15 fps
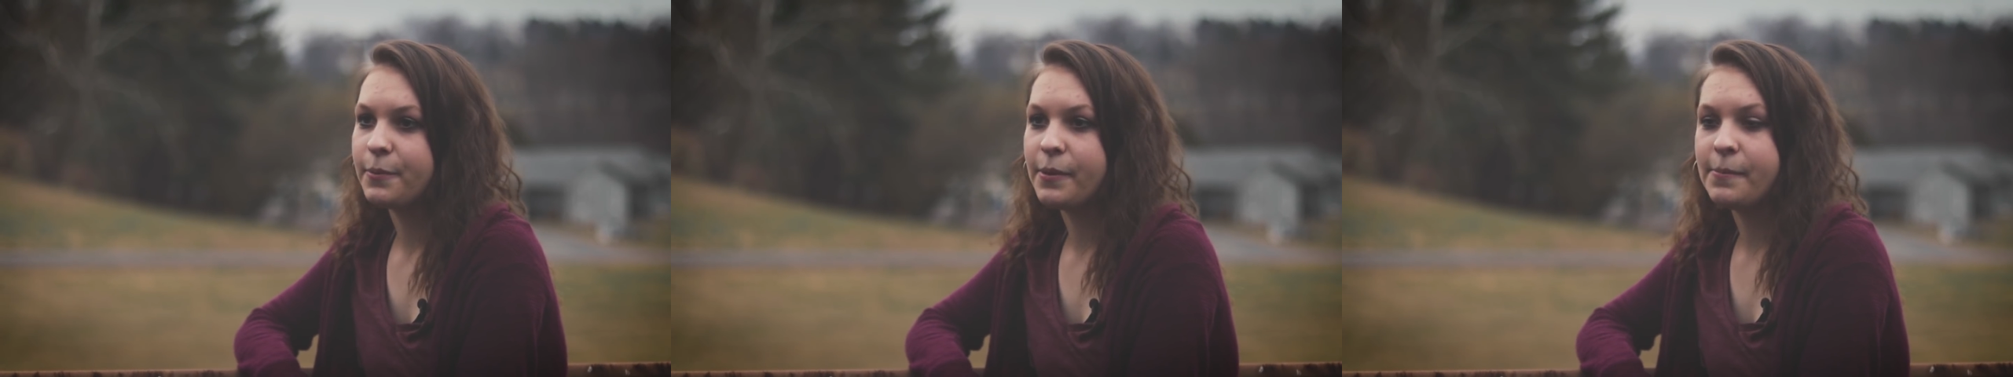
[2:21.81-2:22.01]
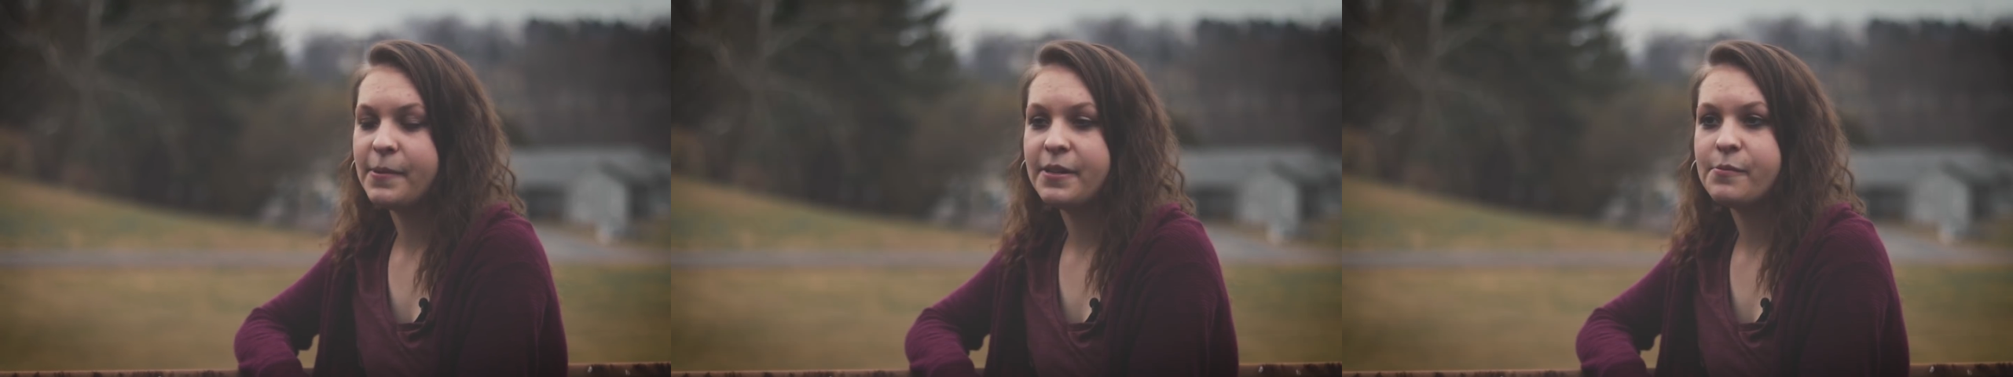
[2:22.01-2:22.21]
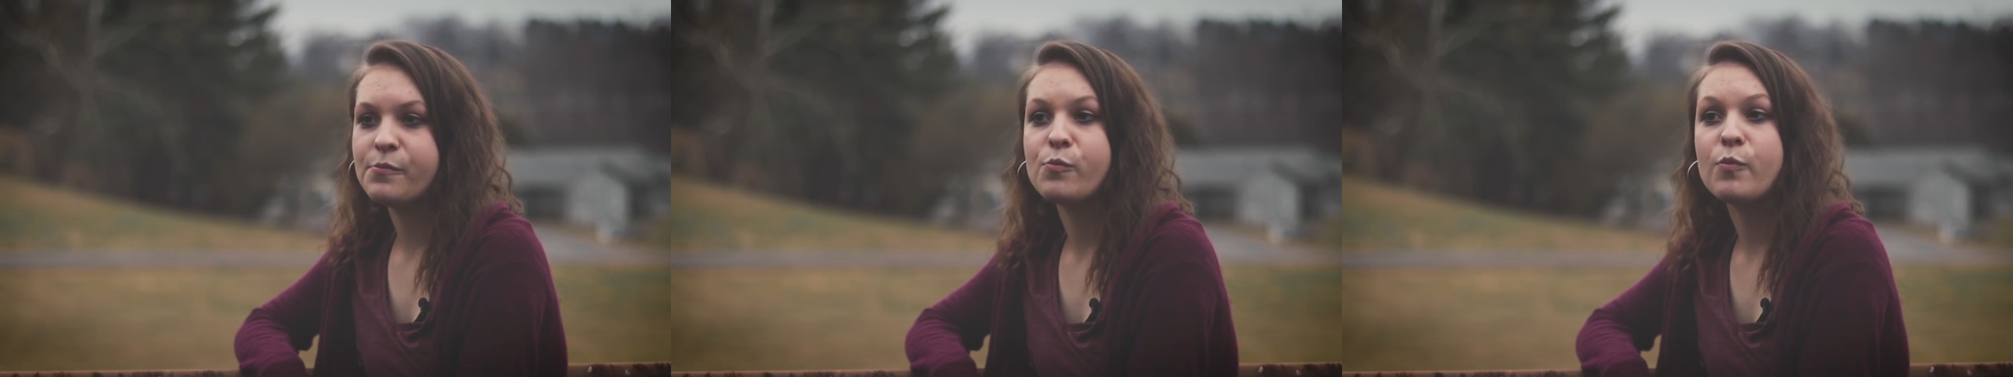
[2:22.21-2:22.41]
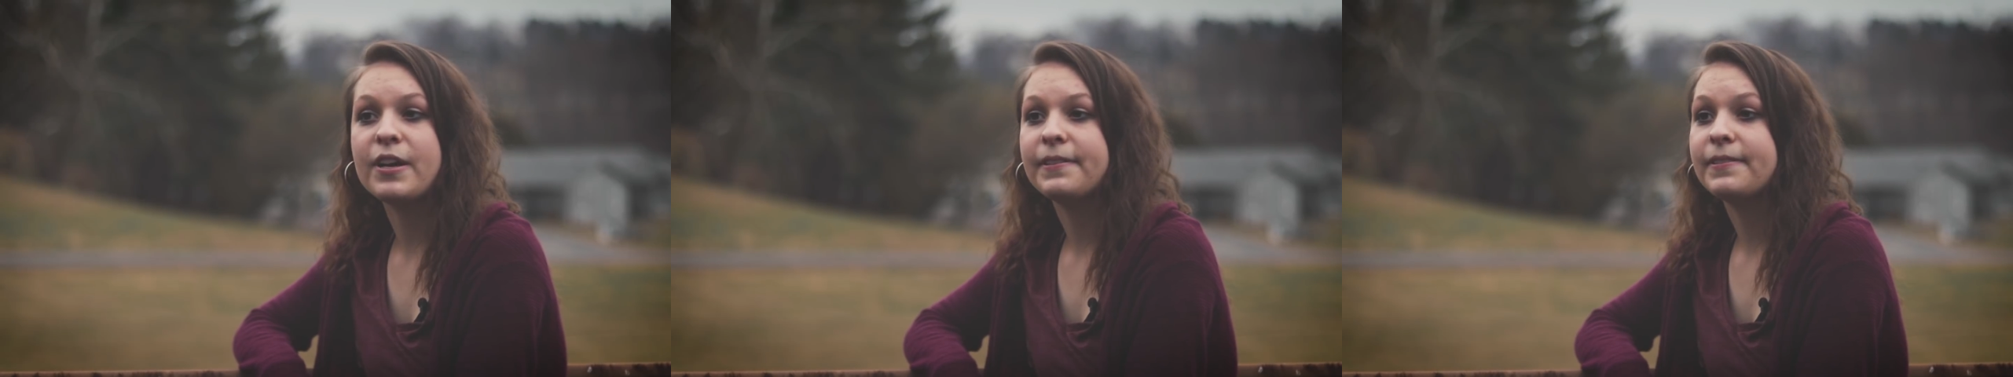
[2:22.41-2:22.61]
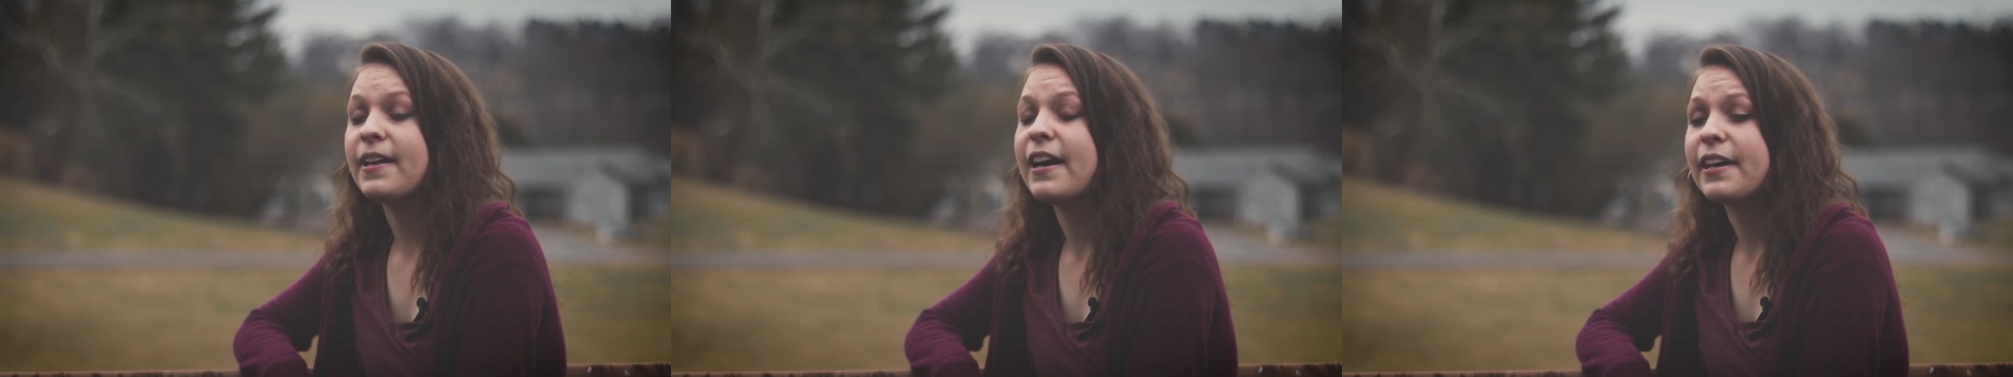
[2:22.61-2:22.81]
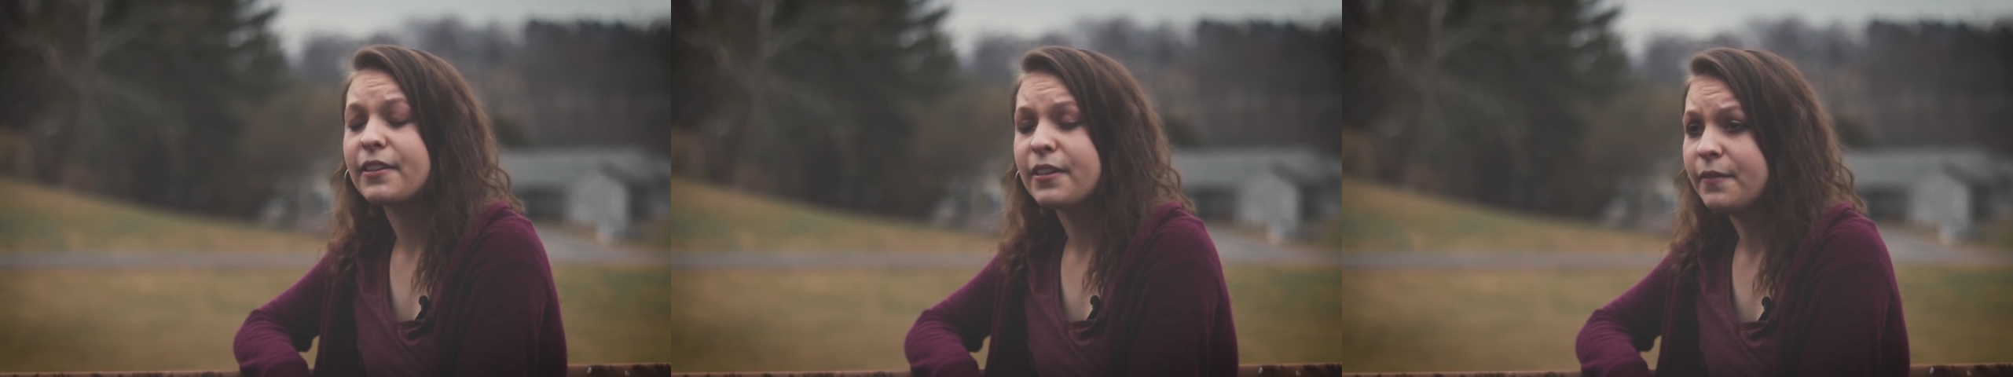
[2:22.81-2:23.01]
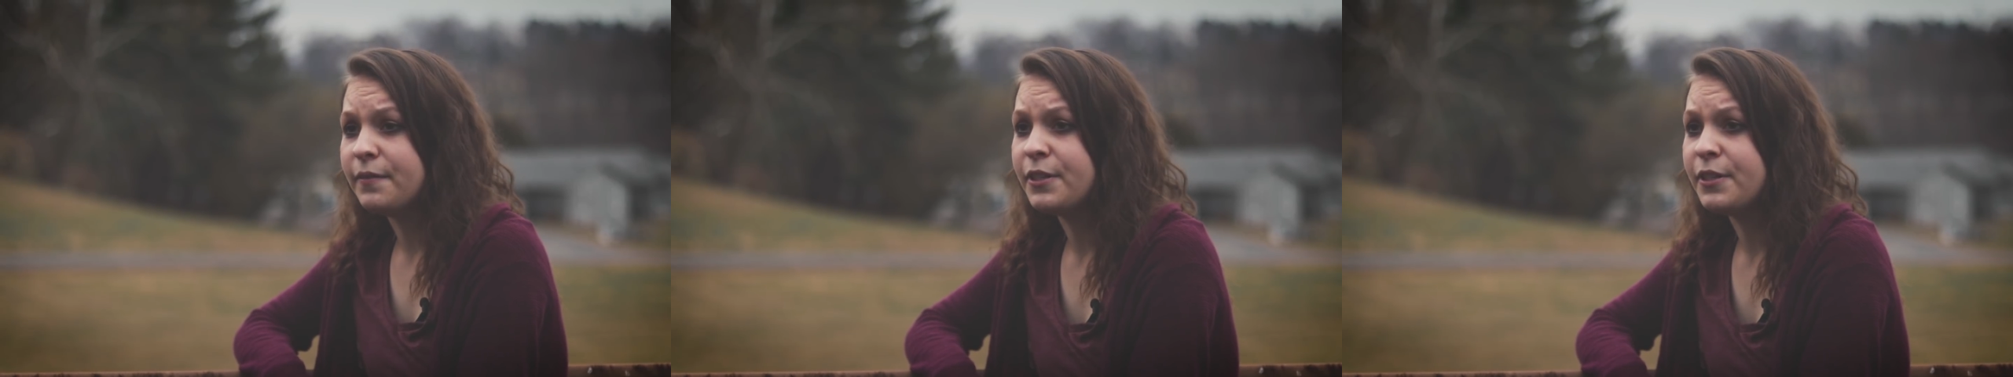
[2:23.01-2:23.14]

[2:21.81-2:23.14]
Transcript: woman was, "I love